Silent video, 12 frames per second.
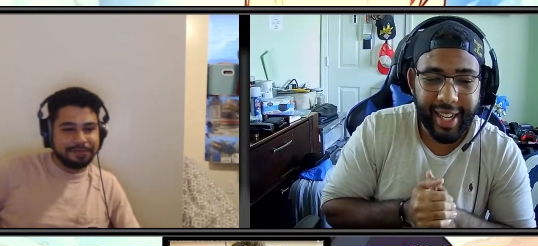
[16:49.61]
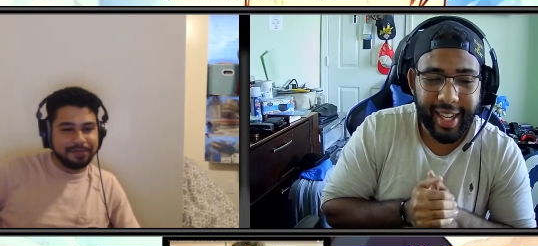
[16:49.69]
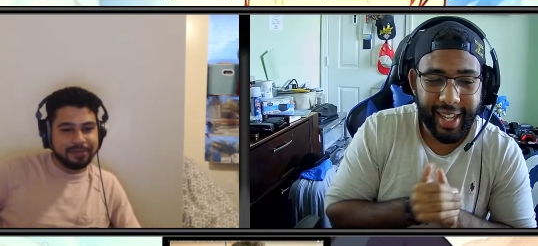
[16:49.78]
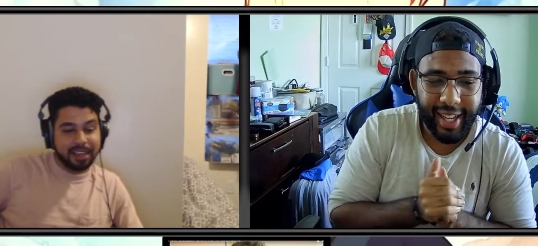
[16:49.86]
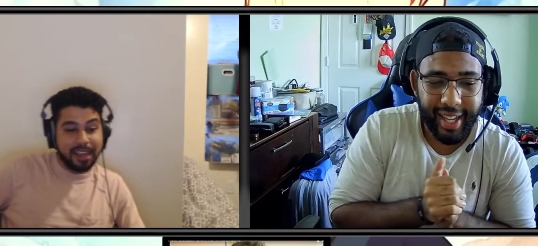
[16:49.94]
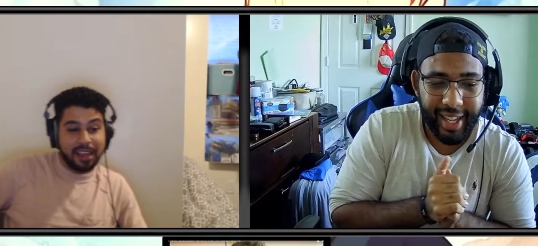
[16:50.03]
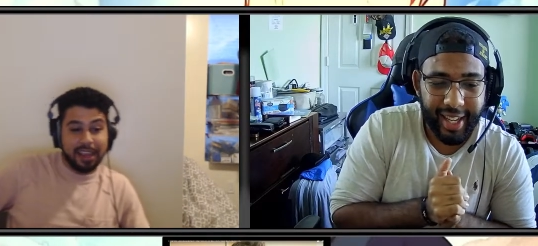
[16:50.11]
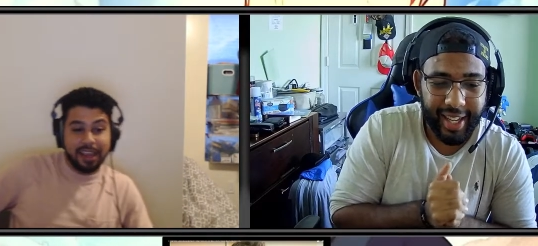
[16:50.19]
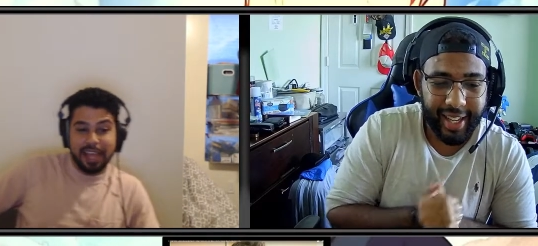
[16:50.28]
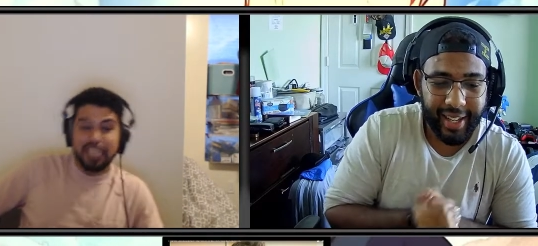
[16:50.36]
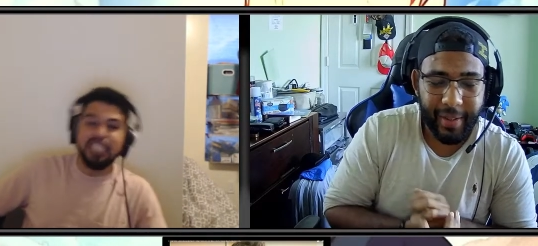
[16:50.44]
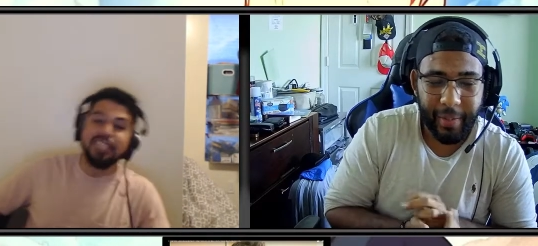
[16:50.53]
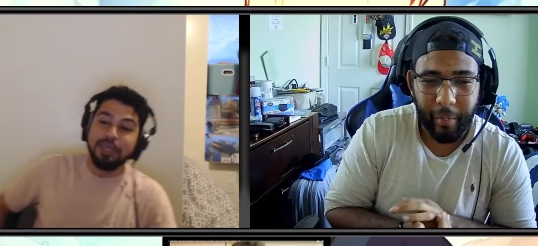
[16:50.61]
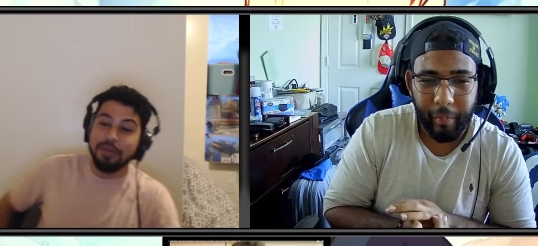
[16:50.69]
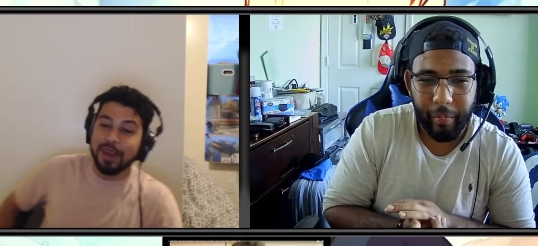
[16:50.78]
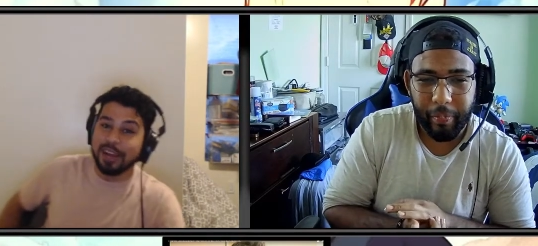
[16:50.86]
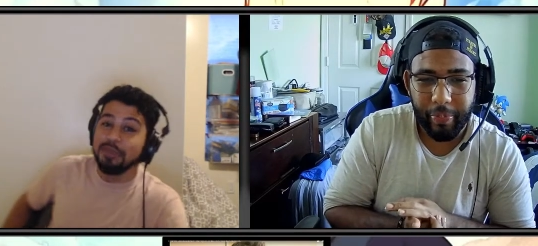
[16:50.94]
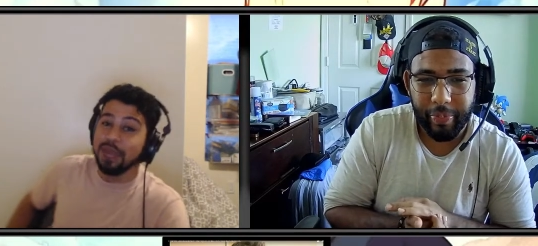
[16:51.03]
Speaker 1: Hey, you
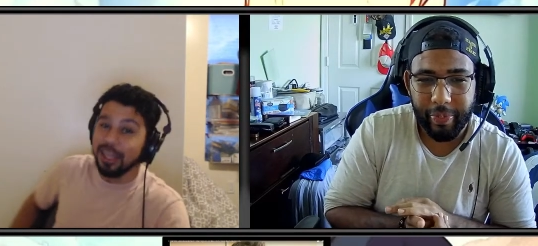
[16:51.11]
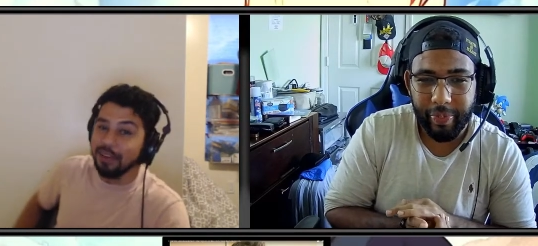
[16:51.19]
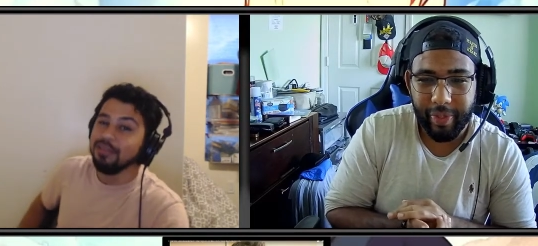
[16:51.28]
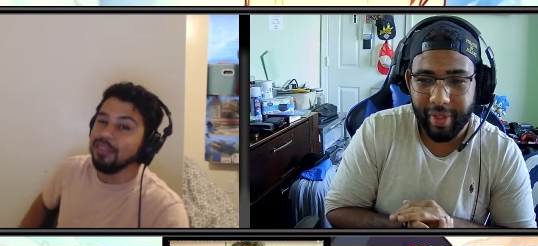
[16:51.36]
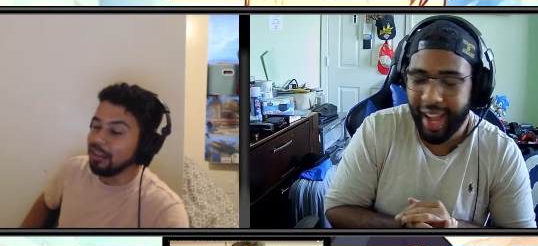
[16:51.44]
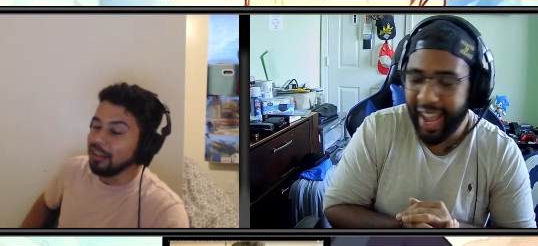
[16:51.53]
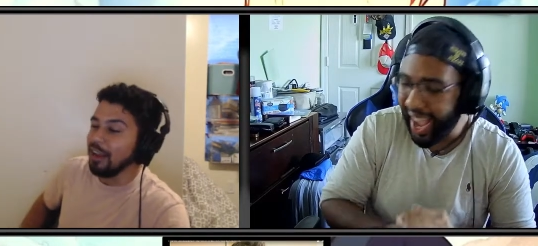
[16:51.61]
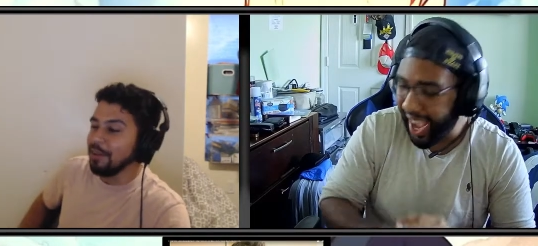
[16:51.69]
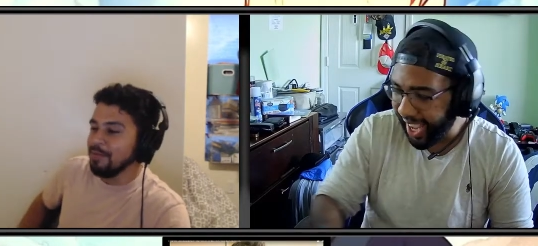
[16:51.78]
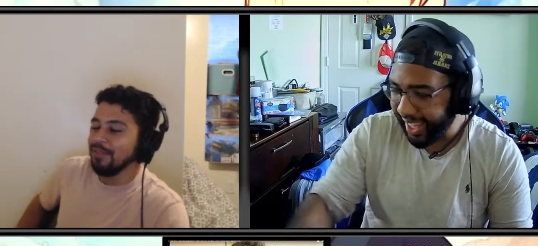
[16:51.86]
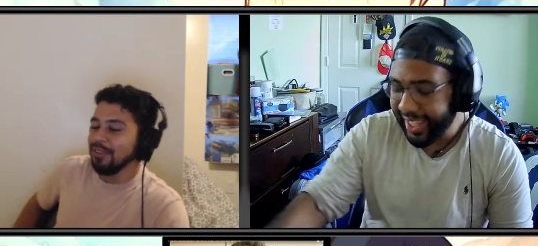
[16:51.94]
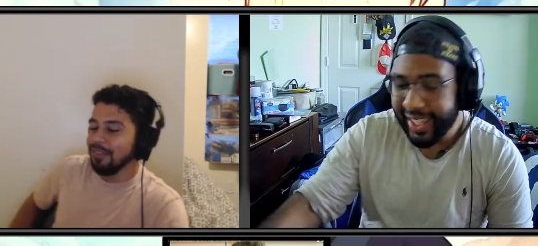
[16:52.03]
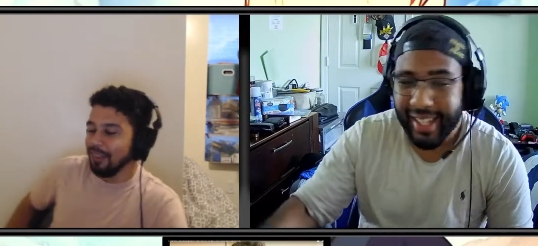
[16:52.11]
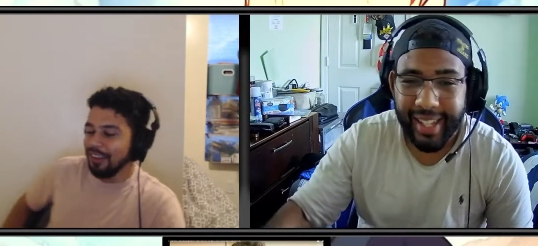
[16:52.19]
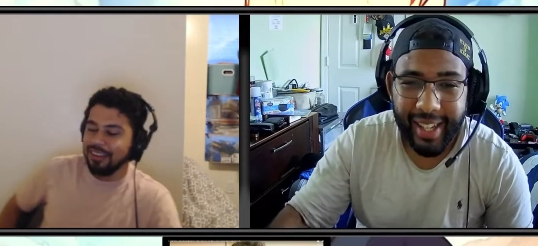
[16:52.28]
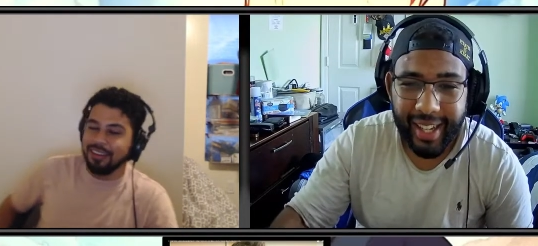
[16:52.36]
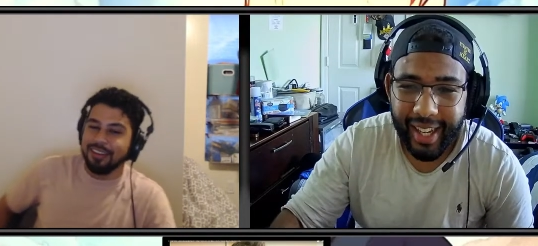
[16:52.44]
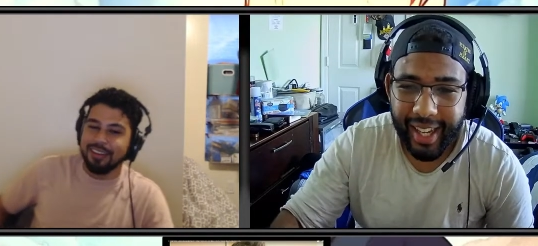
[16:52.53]
better, get paid. I hope
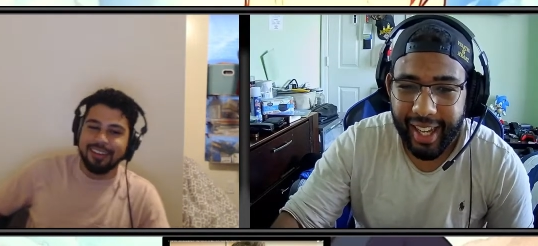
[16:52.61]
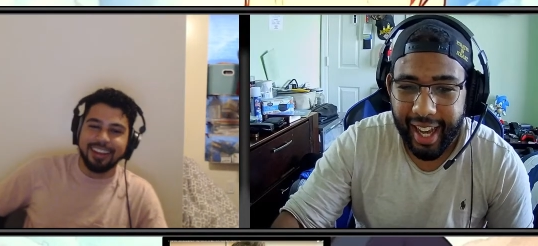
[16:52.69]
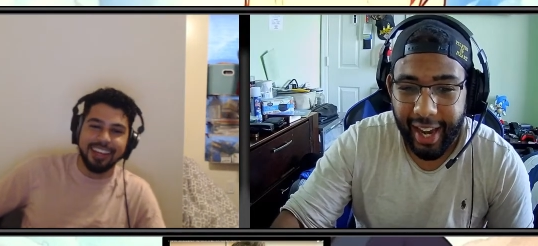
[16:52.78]
he like,